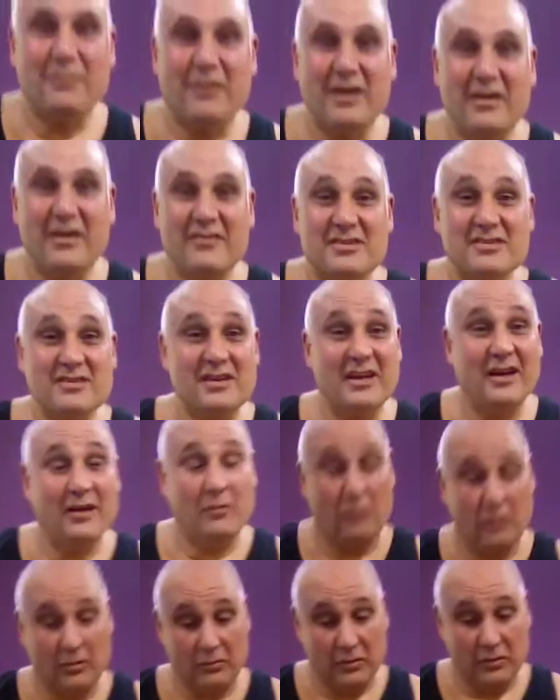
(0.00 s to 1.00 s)
previously, I
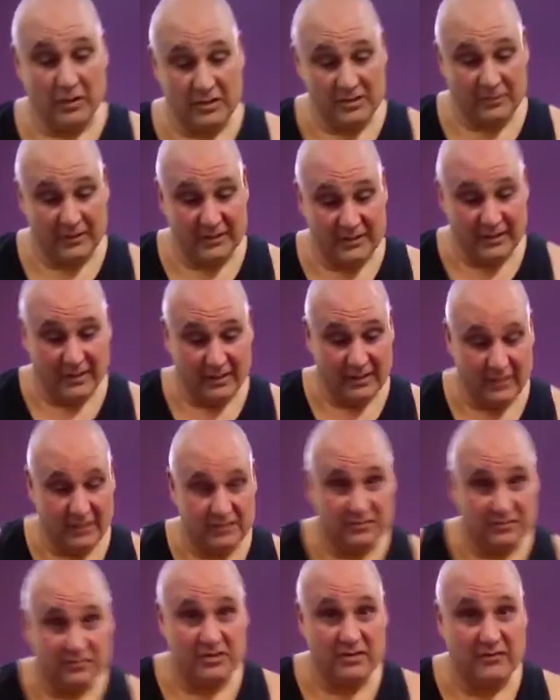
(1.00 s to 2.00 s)
want to work some of the techniques
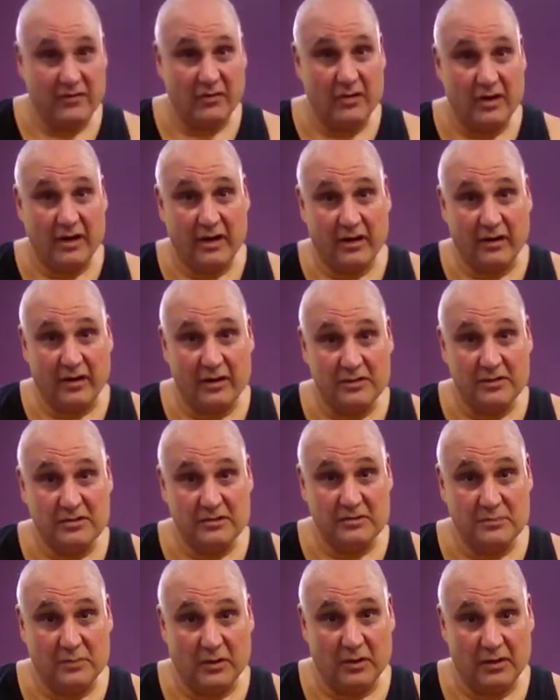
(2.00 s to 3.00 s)
from Super Sifugari
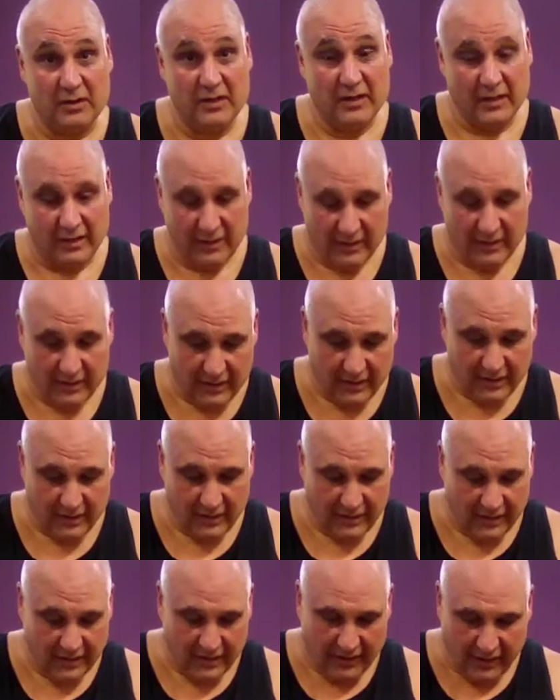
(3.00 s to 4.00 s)
Hartsell's book,
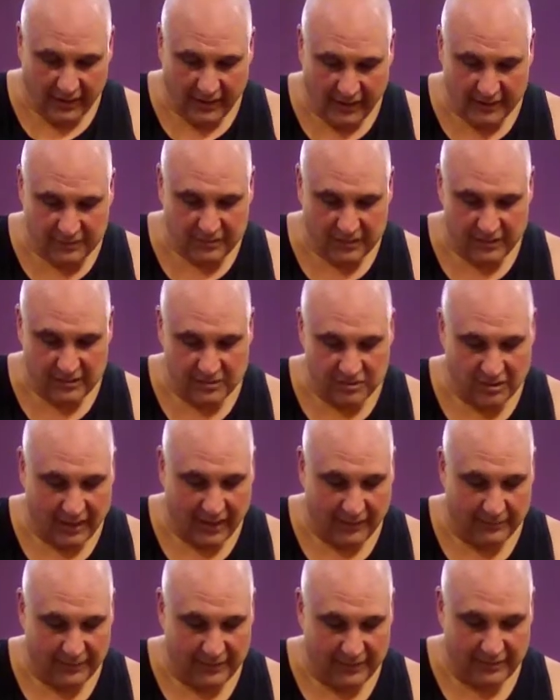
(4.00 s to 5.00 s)
Entering to
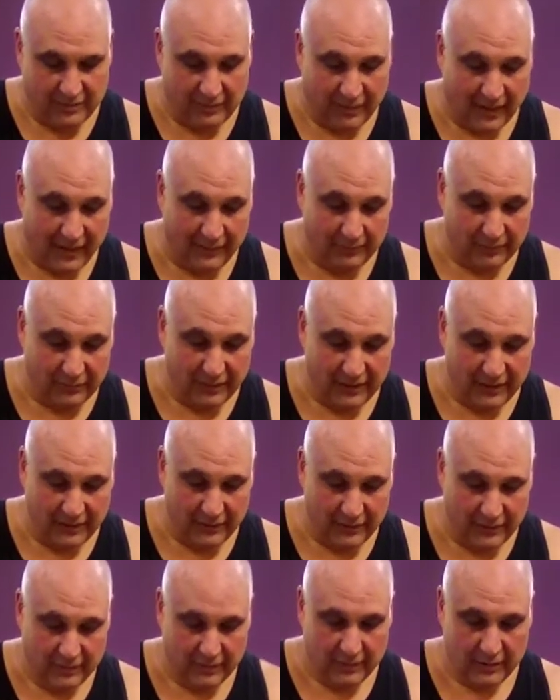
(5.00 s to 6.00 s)
Trapping to Grappling.
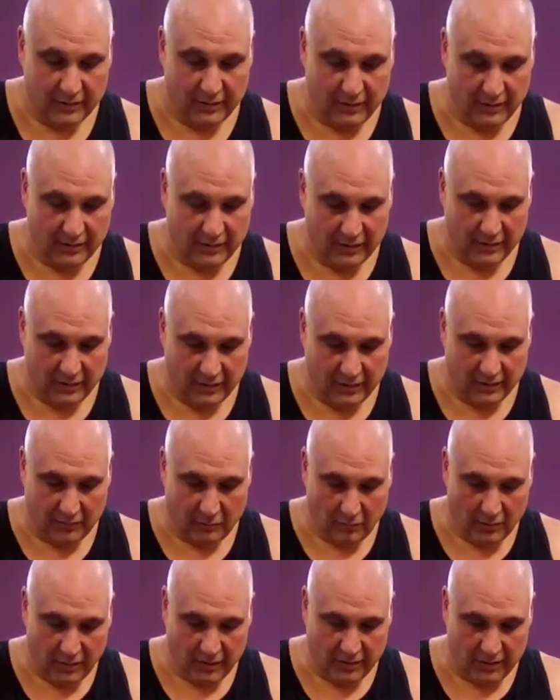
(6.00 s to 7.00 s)
I'm going
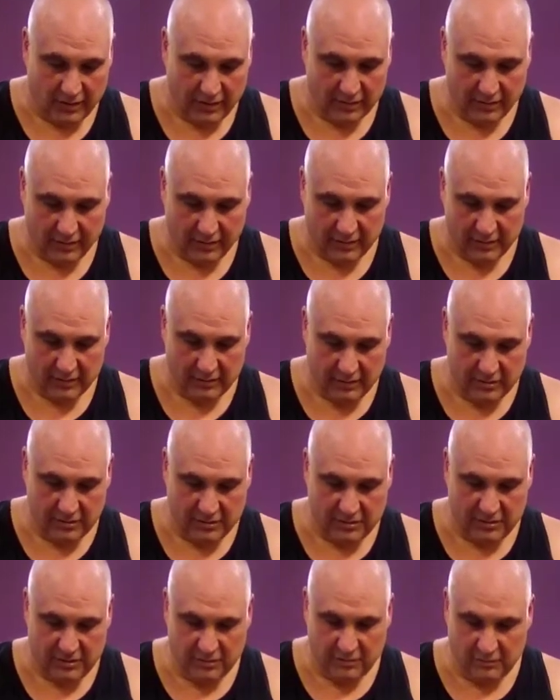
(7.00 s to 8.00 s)
to work
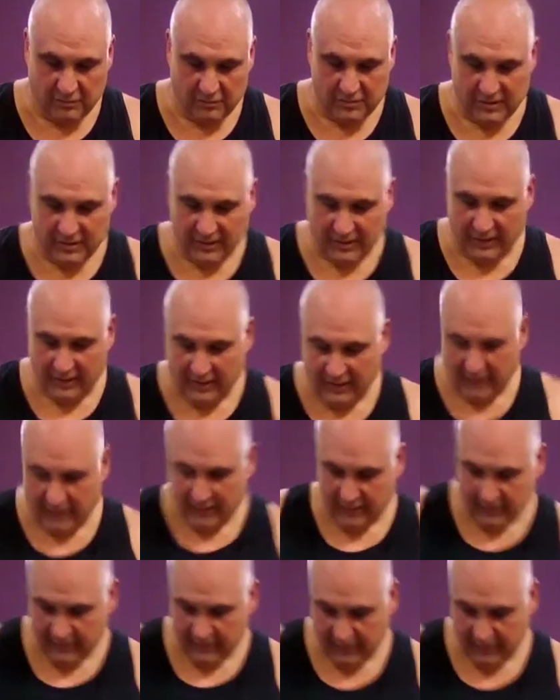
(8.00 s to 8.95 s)
two today,